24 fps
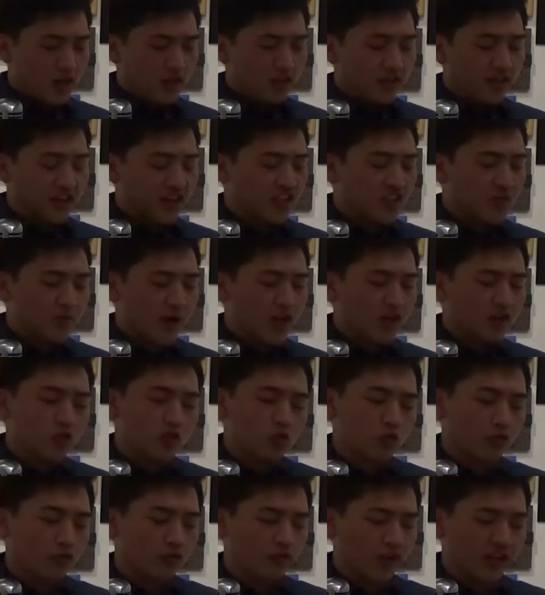The inspectors
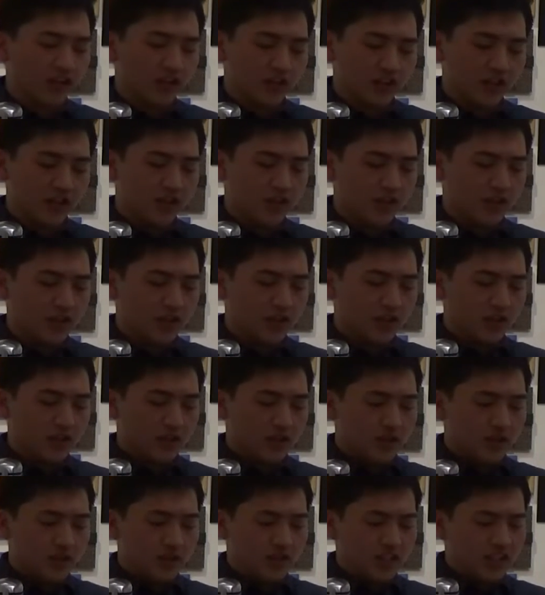were friendly,
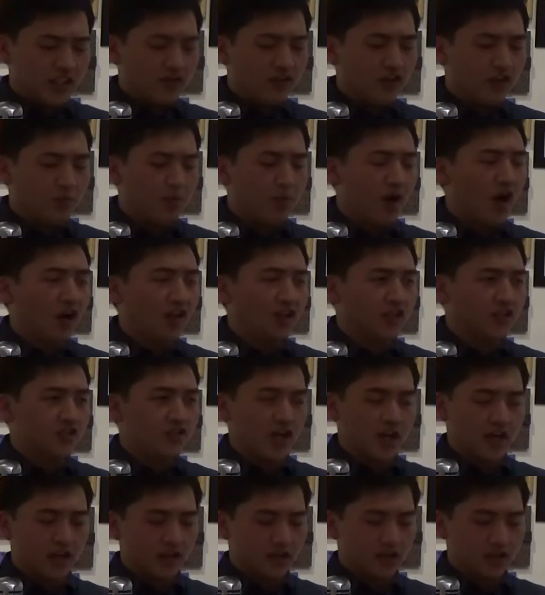even
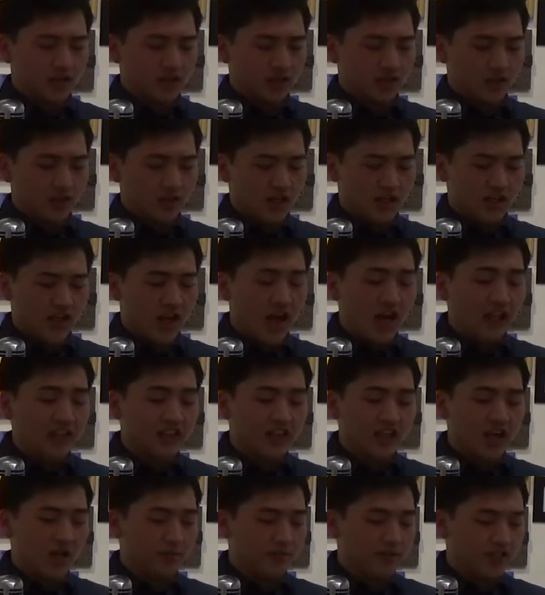apologetic, and
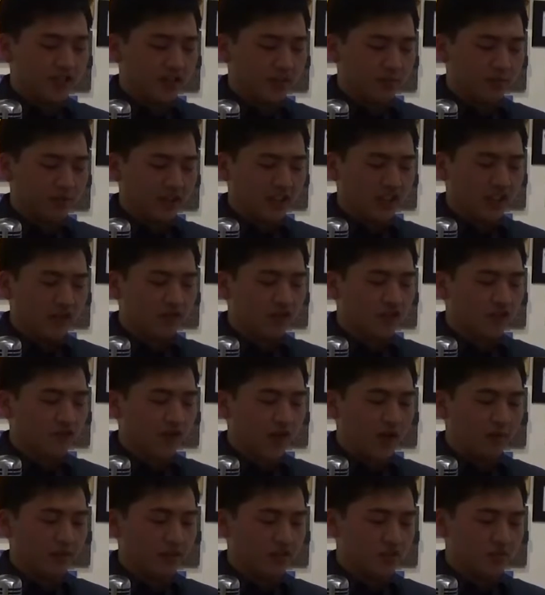Aliam didn't believe his
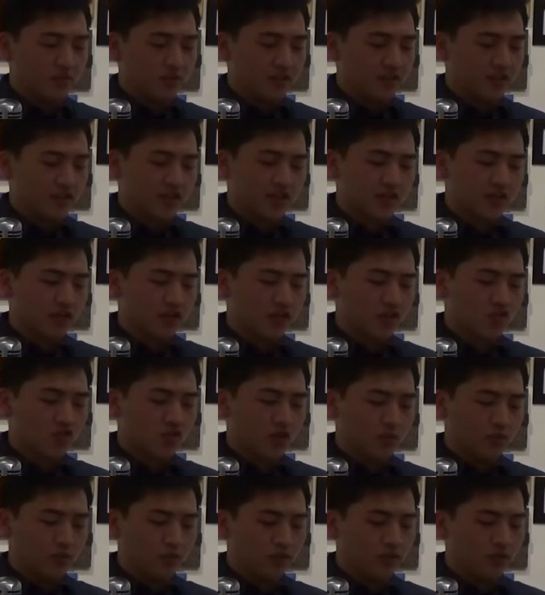family to be in serious
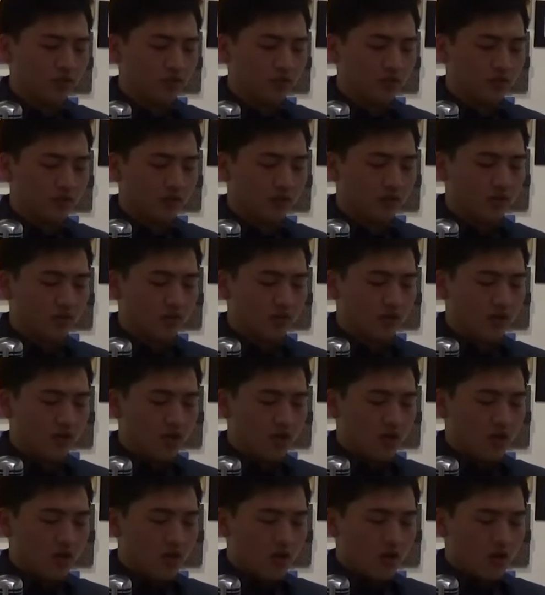trouble.
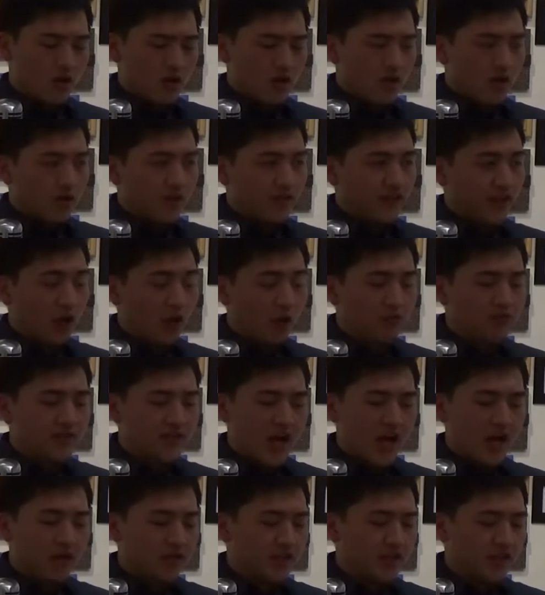No
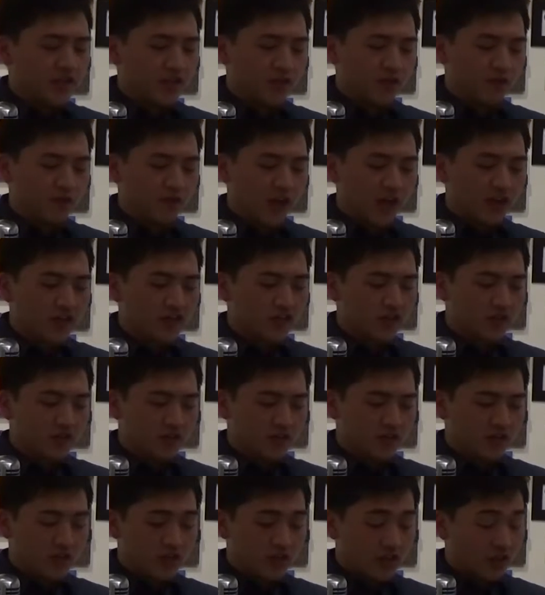doubt his confession
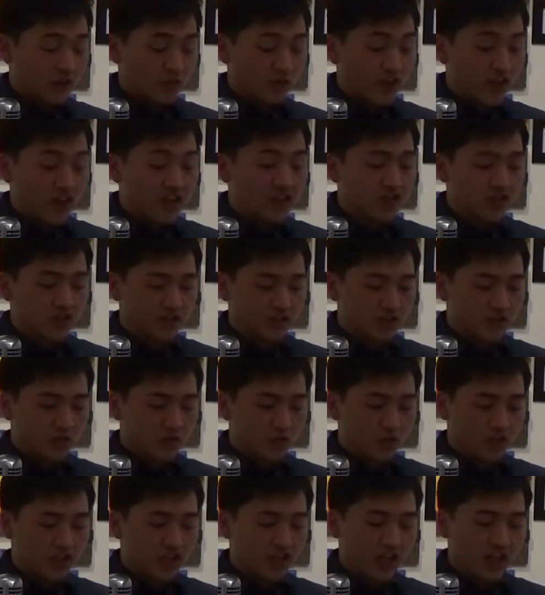
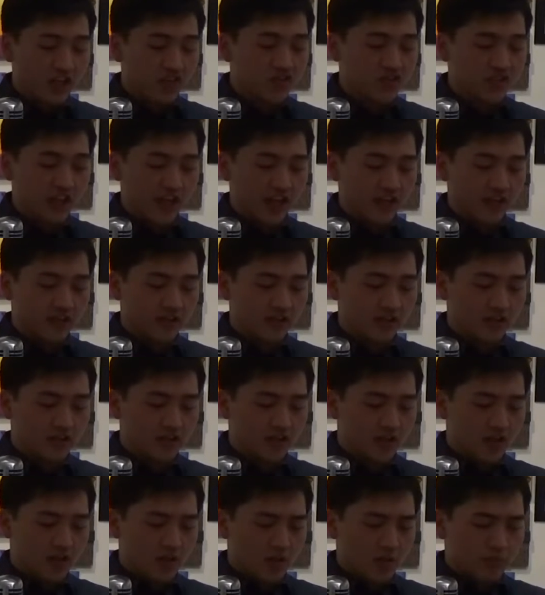would change that,
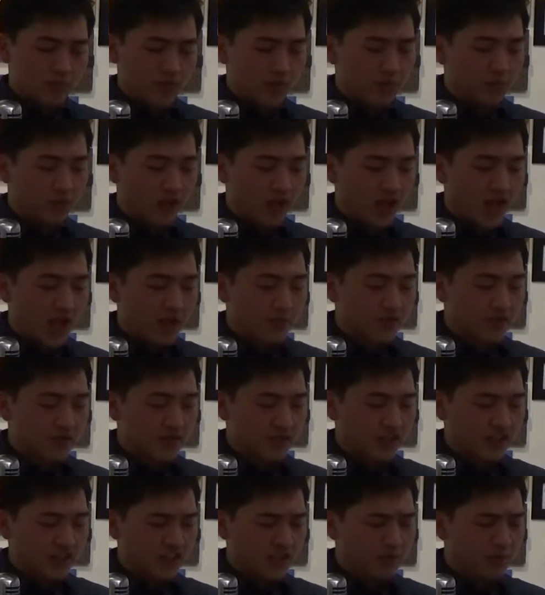but perhaps
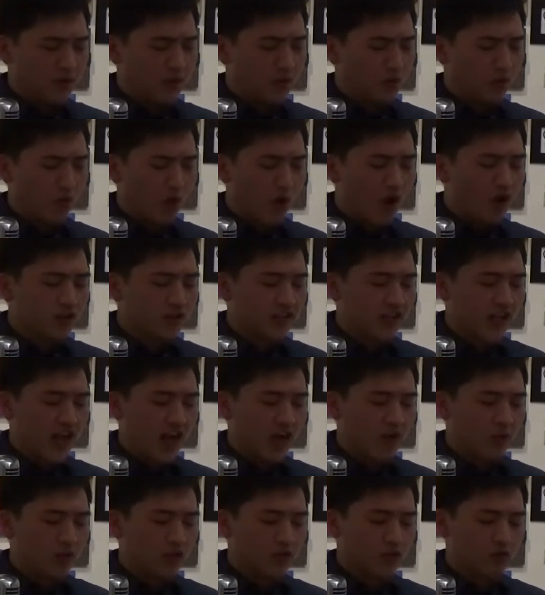he'd been wrong to
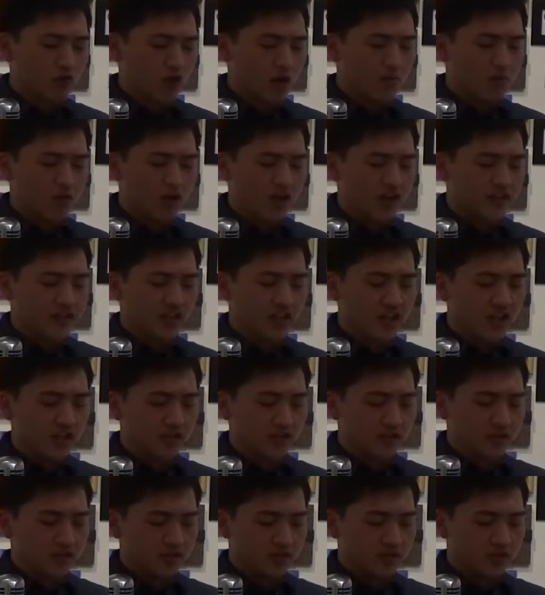hide what Grandma had done.